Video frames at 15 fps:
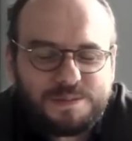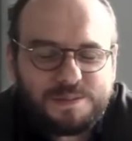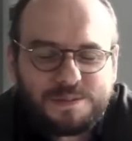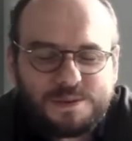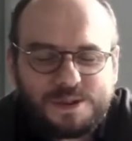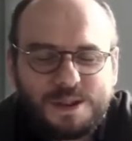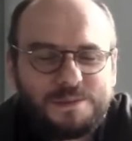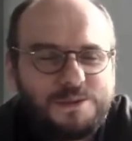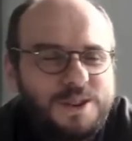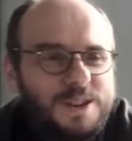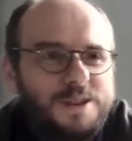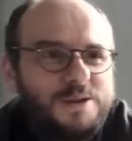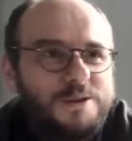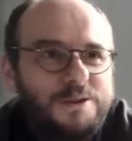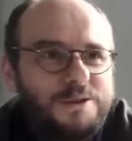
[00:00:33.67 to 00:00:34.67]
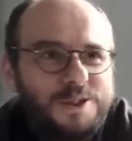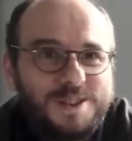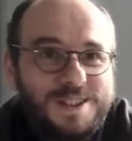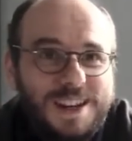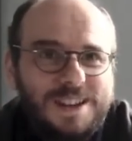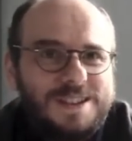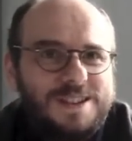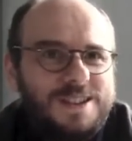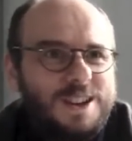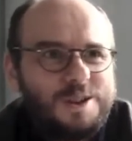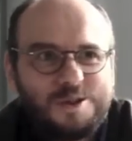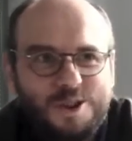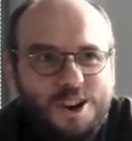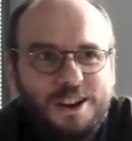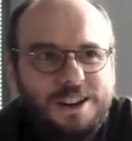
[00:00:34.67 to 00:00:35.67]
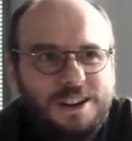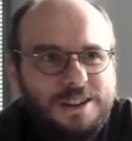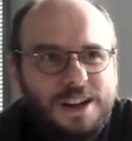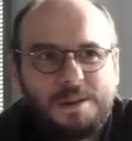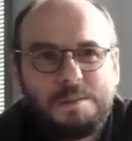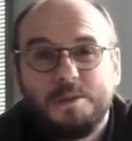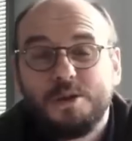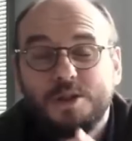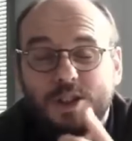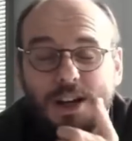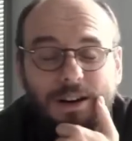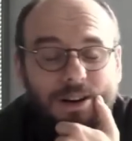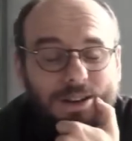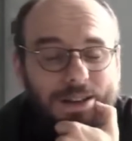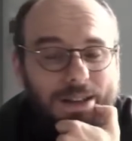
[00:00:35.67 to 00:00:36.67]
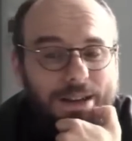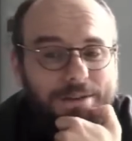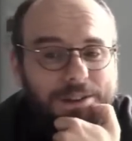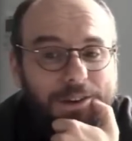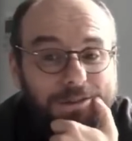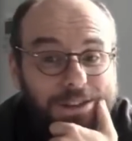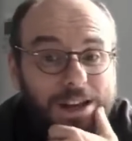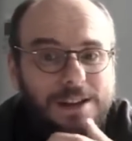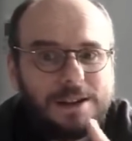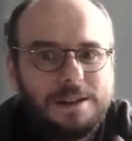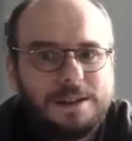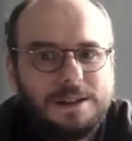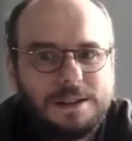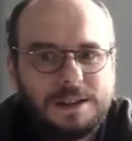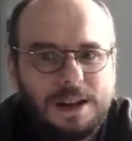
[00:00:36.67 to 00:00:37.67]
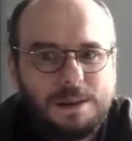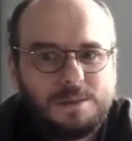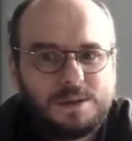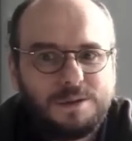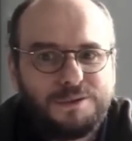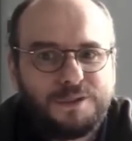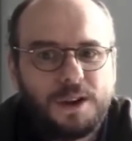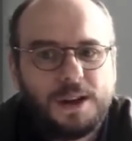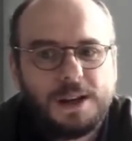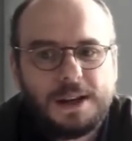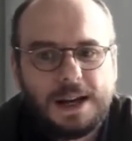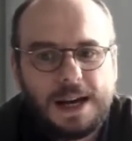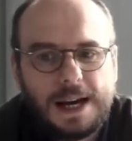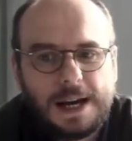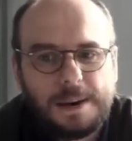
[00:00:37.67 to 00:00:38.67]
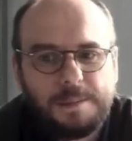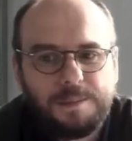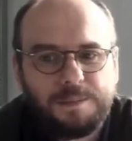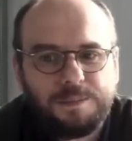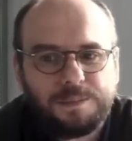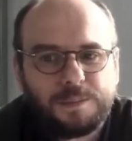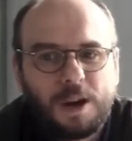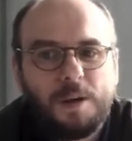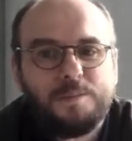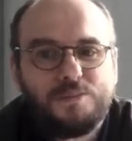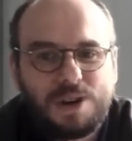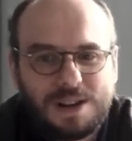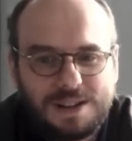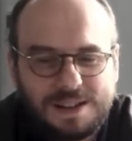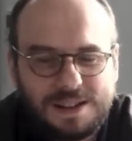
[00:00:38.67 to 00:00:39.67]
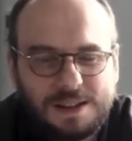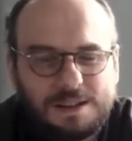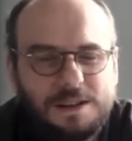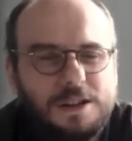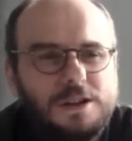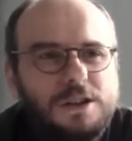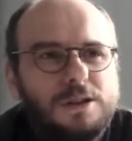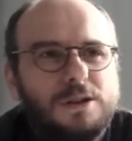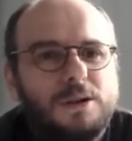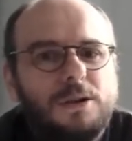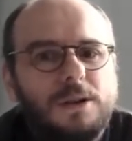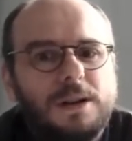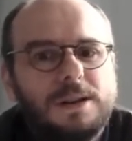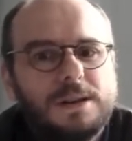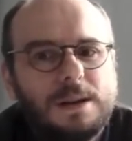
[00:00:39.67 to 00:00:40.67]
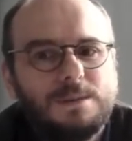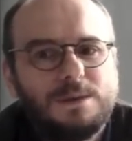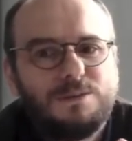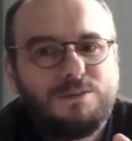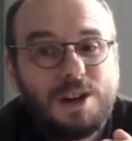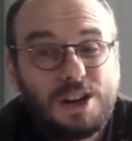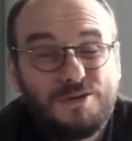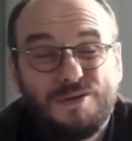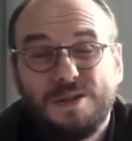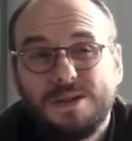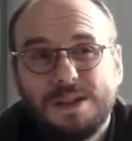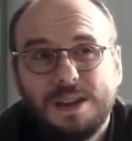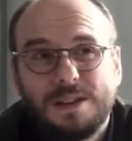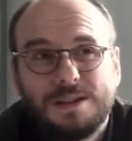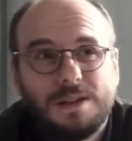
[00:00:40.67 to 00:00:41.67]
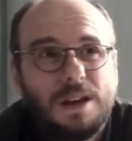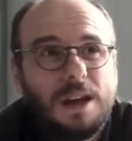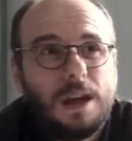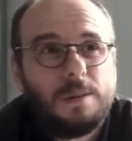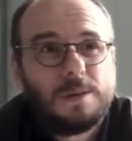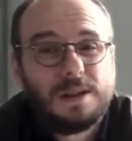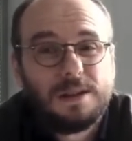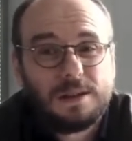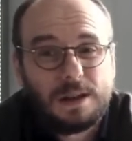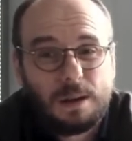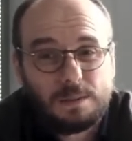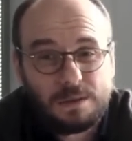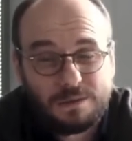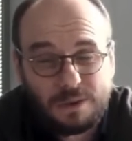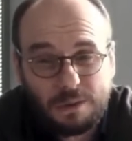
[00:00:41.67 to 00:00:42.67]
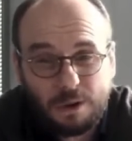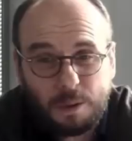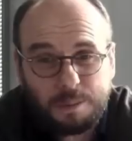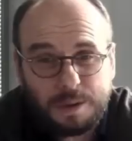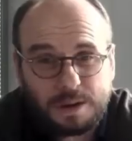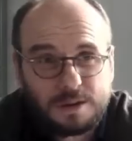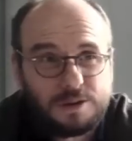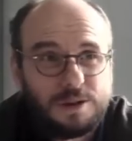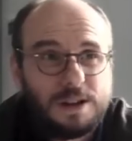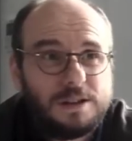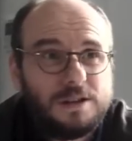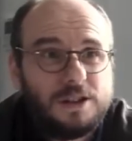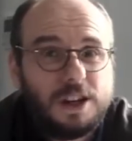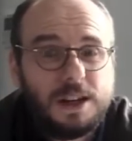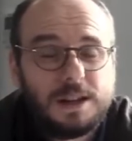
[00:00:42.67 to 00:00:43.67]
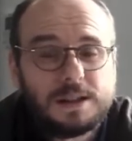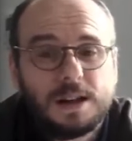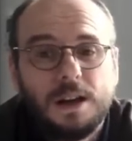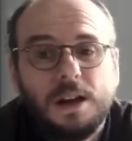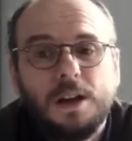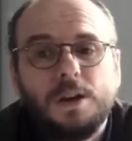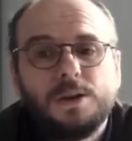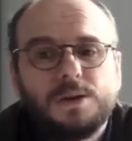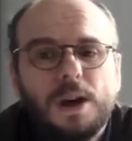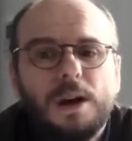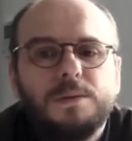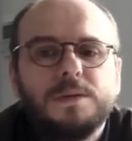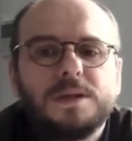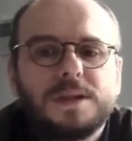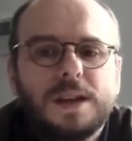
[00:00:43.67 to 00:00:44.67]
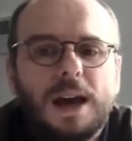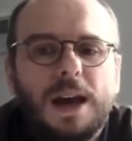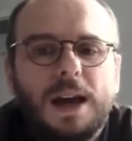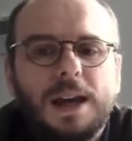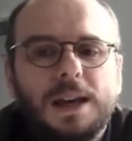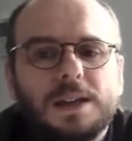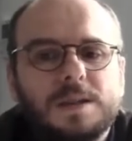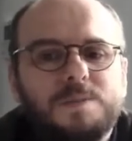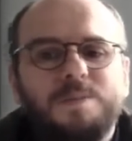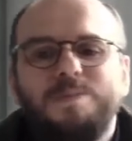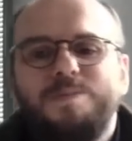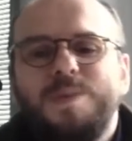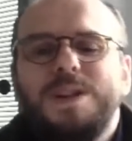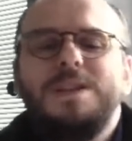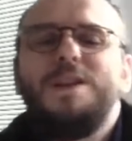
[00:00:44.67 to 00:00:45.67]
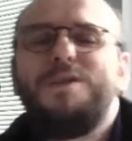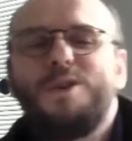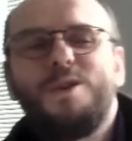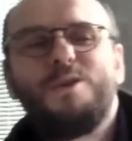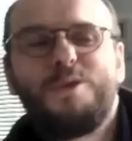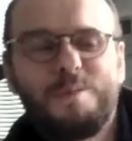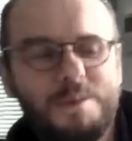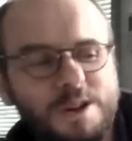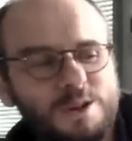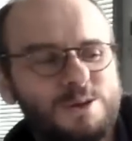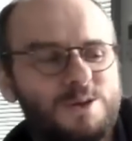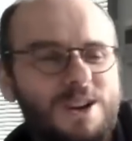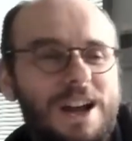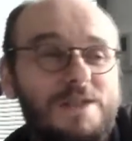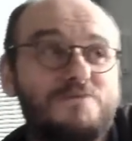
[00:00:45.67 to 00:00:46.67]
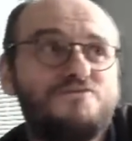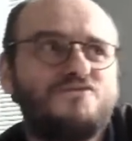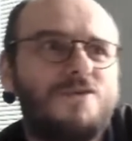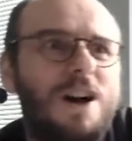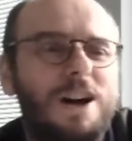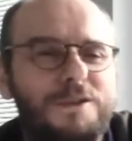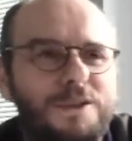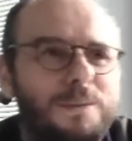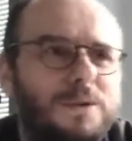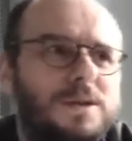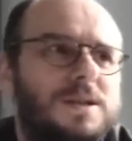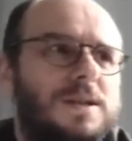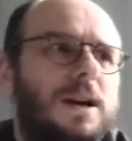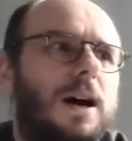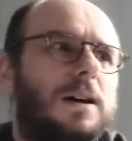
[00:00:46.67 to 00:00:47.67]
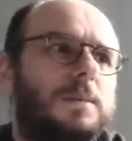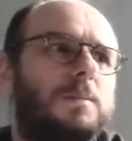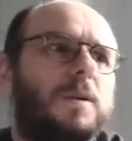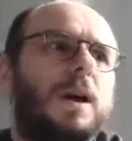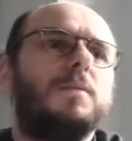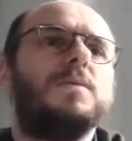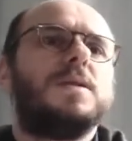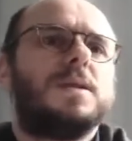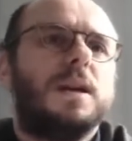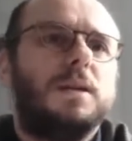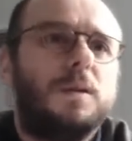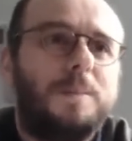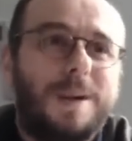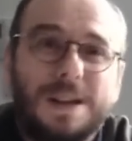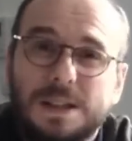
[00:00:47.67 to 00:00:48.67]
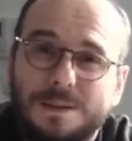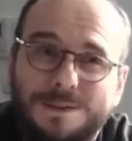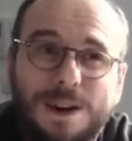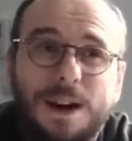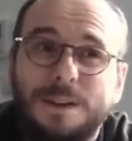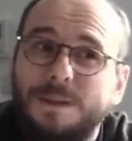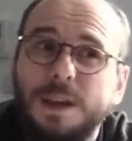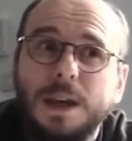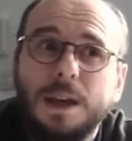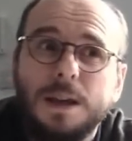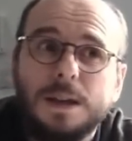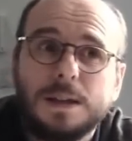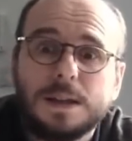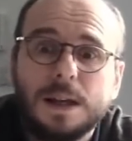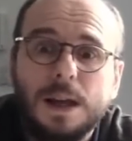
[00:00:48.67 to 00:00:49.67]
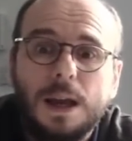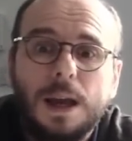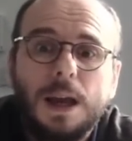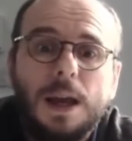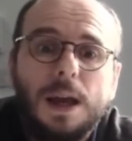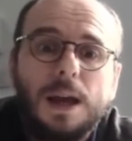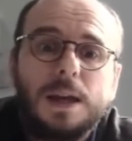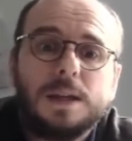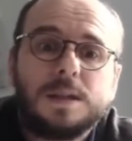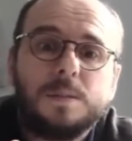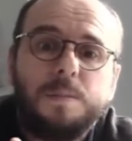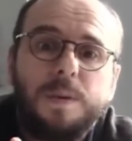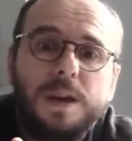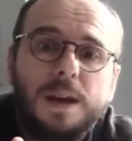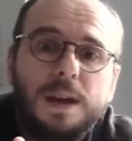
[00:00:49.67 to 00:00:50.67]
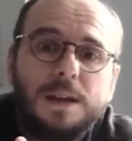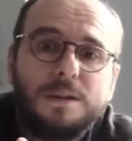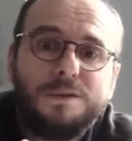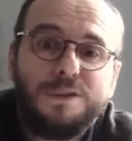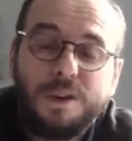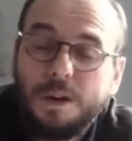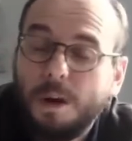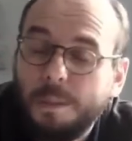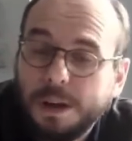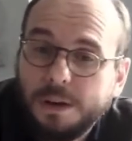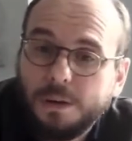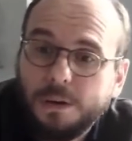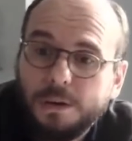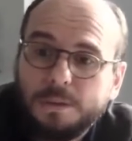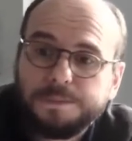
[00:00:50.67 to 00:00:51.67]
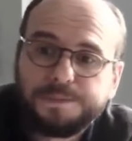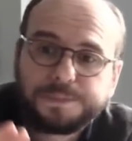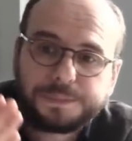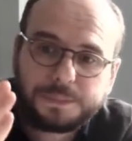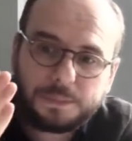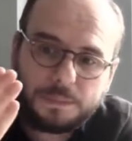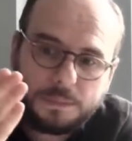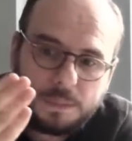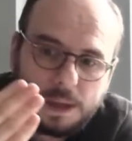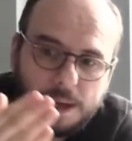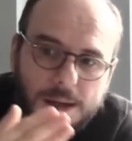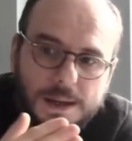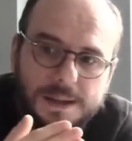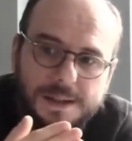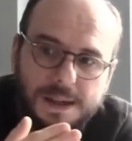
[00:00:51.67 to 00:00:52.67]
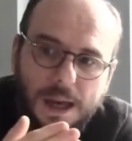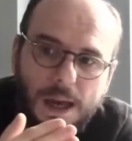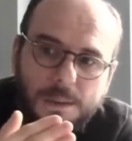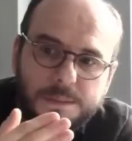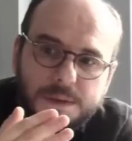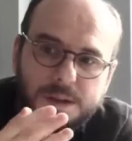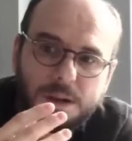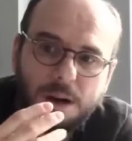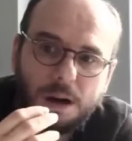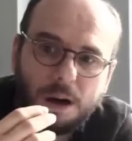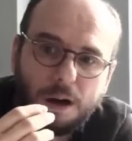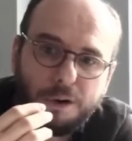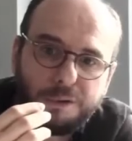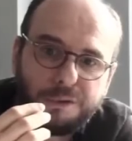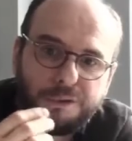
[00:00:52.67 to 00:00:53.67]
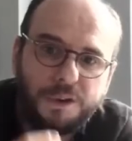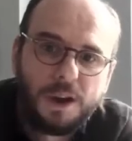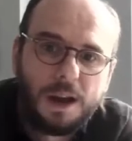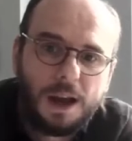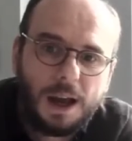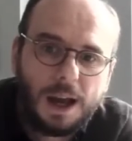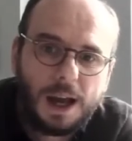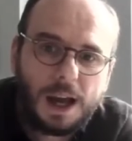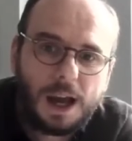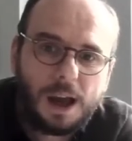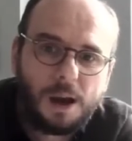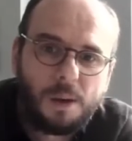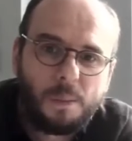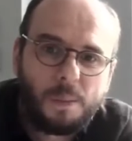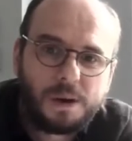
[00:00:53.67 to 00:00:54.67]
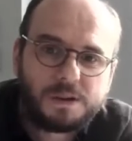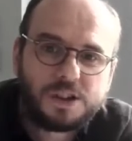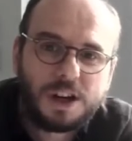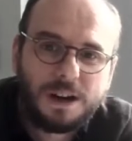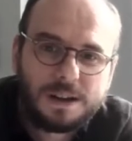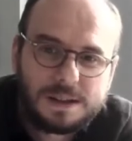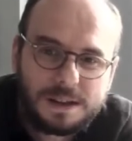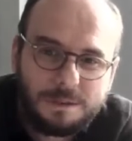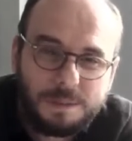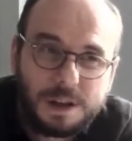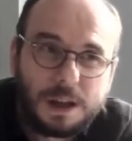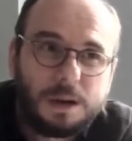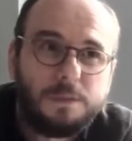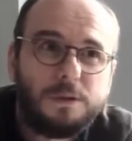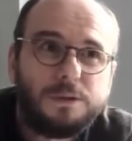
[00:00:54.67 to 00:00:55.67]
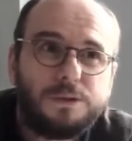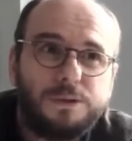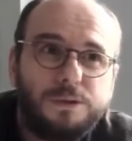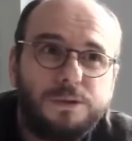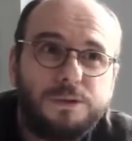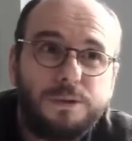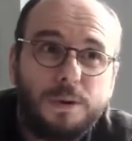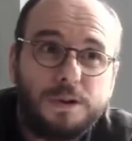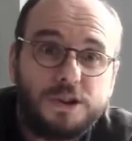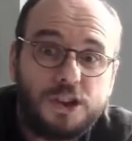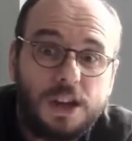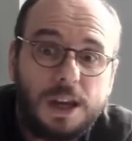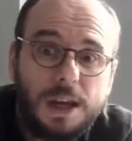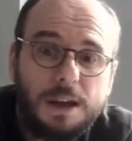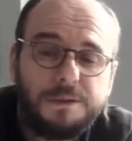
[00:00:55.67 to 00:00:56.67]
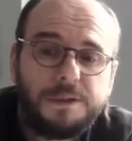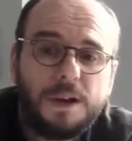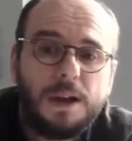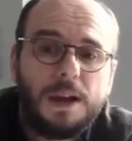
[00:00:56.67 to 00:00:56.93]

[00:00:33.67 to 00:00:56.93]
something, a fantastic journey that most charities have taken in terms of embracing digital, in terms of recruiting teams, in terms of developing strategies. So I would say it's a bit difficult for me to talk like right from the start, but I would say in the past 5 years, it's been phenomenal in terms of what charities have been able to achieve.